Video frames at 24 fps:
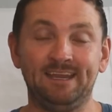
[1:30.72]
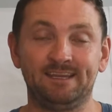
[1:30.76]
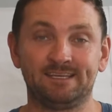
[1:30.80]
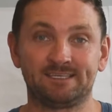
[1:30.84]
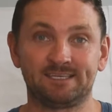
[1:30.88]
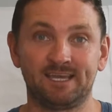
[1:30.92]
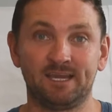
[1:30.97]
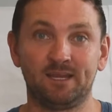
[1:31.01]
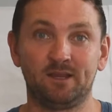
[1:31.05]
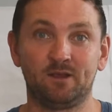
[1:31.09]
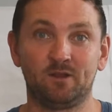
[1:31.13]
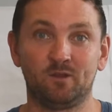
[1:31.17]

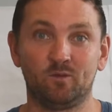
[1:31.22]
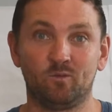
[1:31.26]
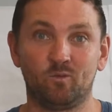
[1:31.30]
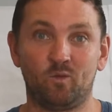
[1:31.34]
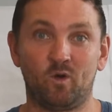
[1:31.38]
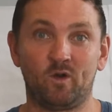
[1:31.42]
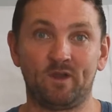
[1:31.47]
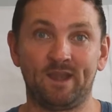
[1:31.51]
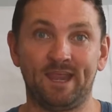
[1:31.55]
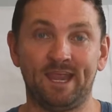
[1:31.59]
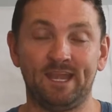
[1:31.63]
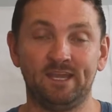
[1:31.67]
single
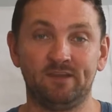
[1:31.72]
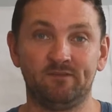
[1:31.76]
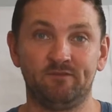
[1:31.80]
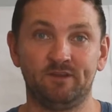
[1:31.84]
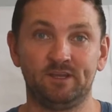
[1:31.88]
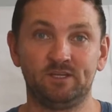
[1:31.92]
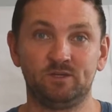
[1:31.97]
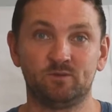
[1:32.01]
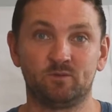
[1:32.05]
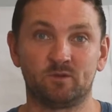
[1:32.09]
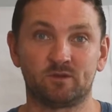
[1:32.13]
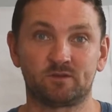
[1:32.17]
one
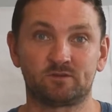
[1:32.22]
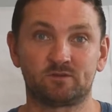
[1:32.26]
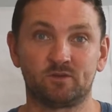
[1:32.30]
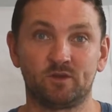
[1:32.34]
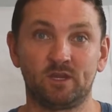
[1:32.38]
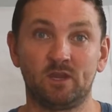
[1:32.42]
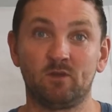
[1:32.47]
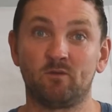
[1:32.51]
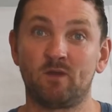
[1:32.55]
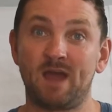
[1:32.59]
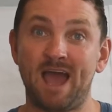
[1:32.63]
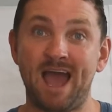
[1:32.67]
individual. So
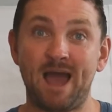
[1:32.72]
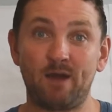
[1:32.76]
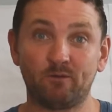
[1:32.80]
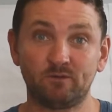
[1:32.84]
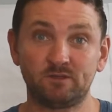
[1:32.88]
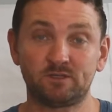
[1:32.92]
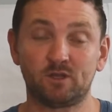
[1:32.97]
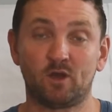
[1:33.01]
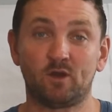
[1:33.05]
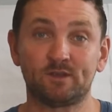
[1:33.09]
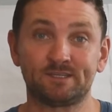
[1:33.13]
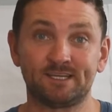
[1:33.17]
you're
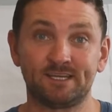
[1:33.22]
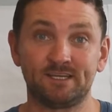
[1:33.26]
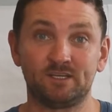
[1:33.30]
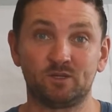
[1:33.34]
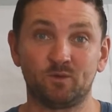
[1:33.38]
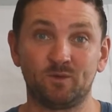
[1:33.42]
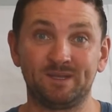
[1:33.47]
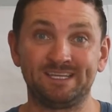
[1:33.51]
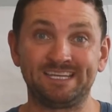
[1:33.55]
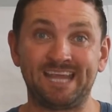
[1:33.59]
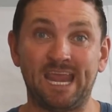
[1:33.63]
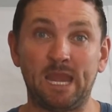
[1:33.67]
outsourcing
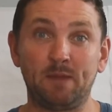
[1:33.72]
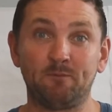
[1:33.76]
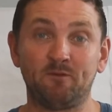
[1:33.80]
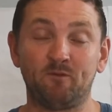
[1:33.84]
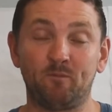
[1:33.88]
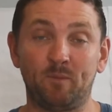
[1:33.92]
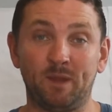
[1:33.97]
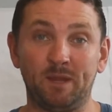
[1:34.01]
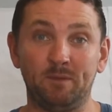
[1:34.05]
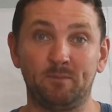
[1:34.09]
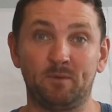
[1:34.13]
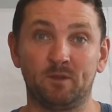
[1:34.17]
to a team of
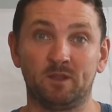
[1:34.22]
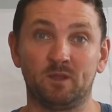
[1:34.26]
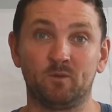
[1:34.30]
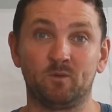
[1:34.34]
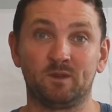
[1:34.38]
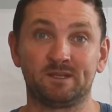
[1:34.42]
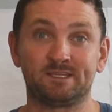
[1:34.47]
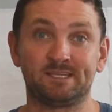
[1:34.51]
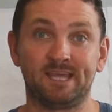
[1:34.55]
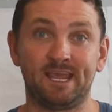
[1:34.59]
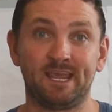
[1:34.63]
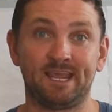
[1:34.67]
people that
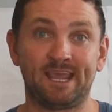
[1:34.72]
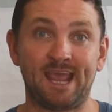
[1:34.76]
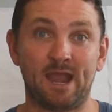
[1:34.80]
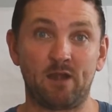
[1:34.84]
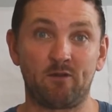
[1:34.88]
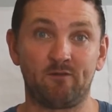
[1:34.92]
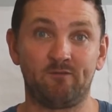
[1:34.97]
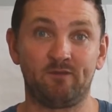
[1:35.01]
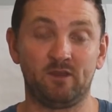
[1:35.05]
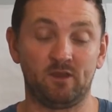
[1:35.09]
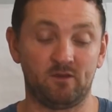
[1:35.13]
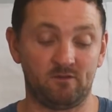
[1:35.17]
will take care
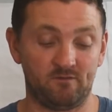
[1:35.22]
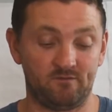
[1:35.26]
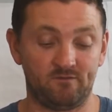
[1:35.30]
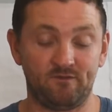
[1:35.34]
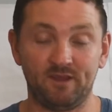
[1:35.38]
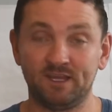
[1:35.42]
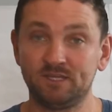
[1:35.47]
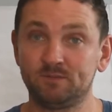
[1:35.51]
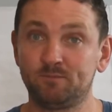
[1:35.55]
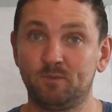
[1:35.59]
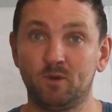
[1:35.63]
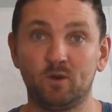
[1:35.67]
of your
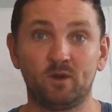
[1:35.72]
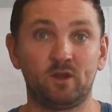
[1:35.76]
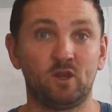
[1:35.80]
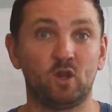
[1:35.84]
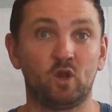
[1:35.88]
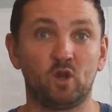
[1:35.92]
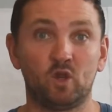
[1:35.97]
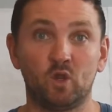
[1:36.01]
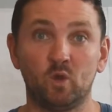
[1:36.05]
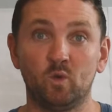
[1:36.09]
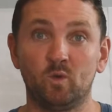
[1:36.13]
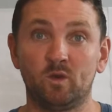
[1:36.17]
Facebook, your
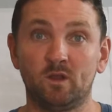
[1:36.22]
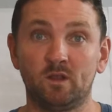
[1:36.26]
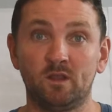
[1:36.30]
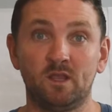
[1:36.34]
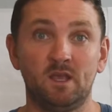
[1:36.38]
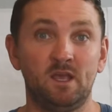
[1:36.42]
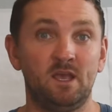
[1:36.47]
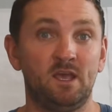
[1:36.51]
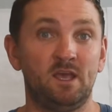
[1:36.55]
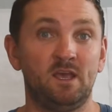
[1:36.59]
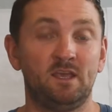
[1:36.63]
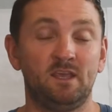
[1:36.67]
Google,
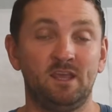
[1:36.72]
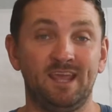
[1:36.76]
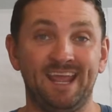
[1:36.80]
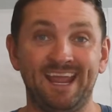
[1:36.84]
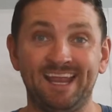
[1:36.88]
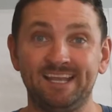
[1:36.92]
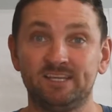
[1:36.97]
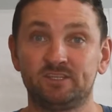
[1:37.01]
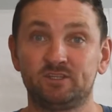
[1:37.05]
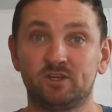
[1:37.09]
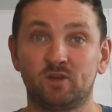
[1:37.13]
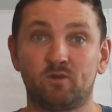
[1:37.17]
your
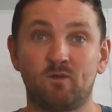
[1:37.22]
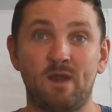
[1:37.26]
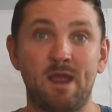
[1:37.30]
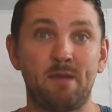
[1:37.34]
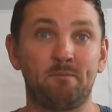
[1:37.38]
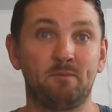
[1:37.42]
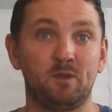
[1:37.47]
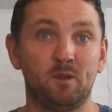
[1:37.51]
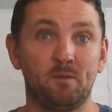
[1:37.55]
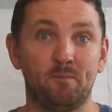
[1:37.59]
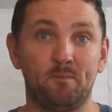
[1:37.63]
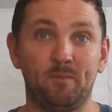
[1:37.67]

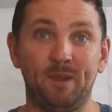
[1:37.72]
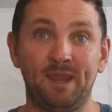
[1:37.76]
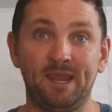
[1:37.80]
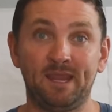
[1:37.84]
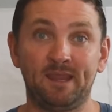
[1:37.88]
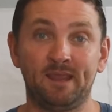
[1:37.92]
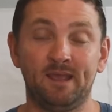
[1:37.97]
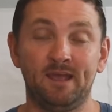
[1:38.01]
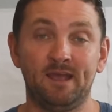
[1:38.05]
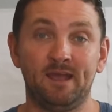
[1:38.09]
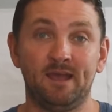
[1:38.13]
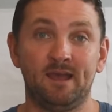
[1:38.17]
Instagram, your
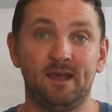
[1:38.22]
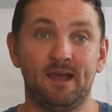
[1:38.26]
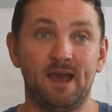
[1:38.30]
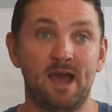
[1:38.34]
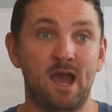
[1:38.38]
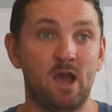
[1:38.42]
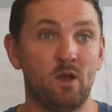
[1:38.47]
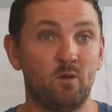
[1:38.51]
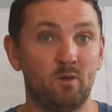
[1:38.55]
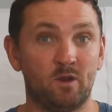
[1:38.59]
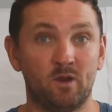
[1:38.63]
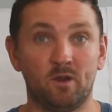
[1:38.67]
Bing,
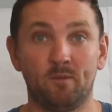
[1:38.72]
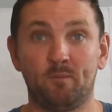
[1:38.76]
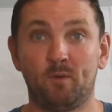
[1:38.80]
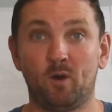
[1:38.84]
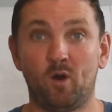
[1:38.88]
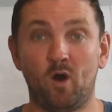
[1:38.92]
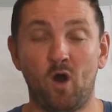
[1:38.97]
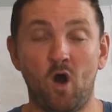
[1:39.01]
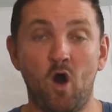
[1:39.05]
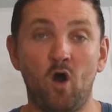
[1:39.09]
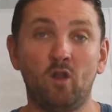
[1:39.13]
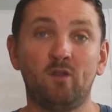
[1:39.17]
who are going to
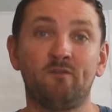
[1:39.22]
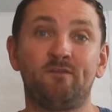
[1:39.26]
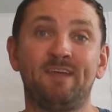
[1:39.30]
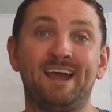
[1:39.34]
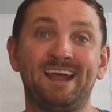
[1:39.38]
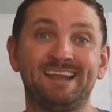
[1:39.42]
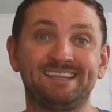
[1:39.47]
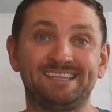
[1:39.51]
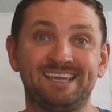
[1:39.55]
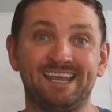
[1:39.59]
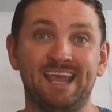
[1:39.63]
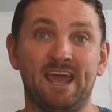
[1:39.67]
put all of
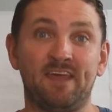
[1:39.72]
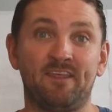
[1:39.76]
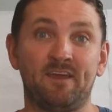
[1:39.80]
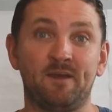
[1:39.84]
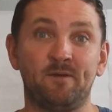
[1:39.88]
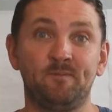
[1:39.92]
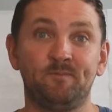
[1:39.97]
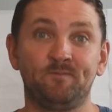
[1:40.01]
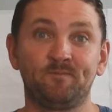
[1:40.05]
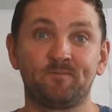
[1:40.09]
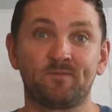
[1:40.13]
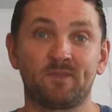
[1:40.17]
that together
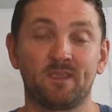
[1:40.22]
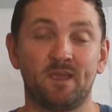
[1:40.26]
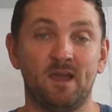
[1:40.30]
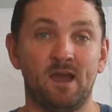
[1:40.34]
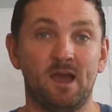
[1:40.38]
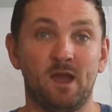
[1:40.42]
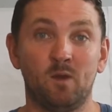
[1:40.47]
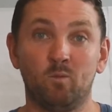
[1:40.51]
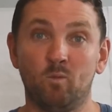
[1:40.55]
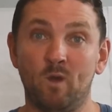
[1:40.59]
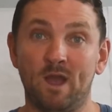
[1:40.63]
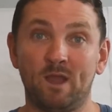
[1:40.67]

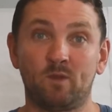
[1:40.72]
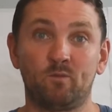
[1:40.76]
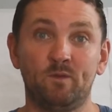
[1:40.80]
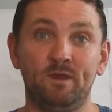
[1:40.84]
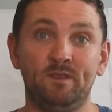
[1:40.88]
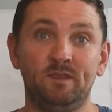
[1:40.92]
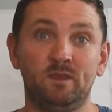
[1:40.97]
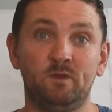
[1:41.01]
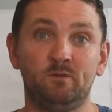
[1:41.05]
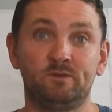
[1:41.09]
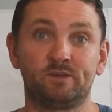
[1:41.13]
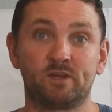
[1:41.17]
and work
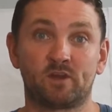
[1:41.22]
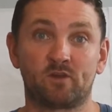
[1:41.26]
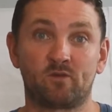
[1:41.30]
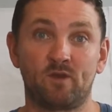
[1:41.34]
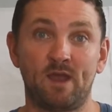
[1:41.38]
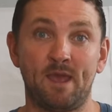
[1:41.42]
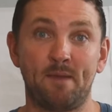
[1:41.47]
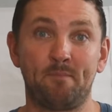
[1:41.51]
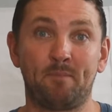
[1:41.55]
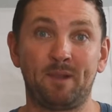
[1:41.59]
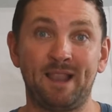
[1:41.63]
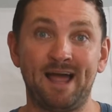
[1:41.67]
with you to
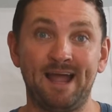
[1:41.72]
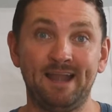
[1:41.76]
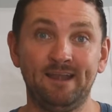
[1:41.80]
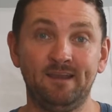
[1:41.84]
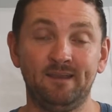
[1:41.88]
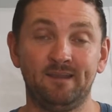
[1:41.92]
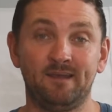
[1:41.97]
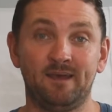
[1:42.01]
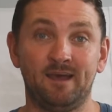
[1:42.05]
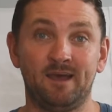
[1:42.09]
create a plan